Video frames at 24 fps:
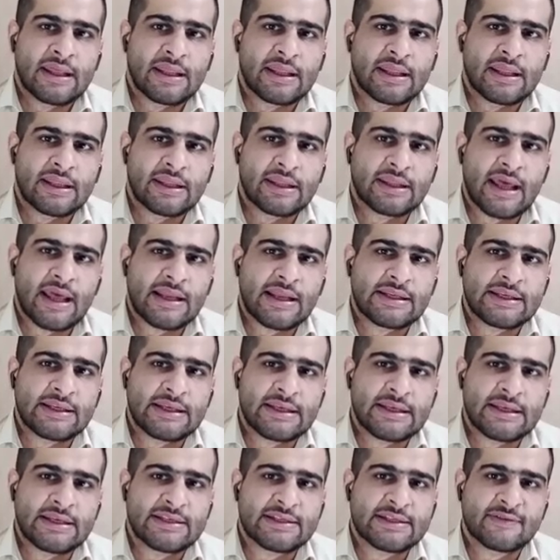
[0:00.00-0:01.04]
that
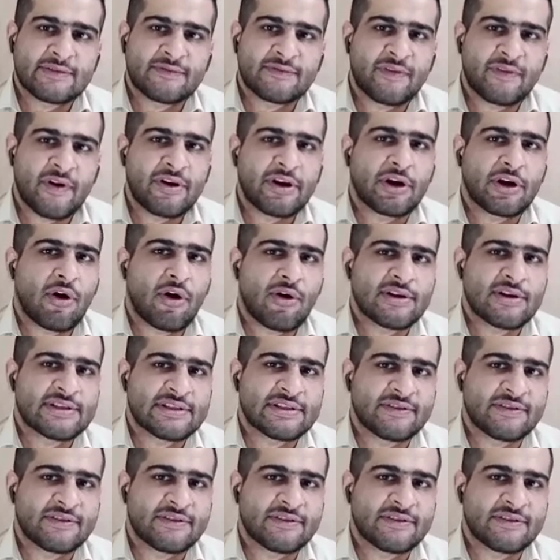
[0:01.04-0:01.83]
is very cost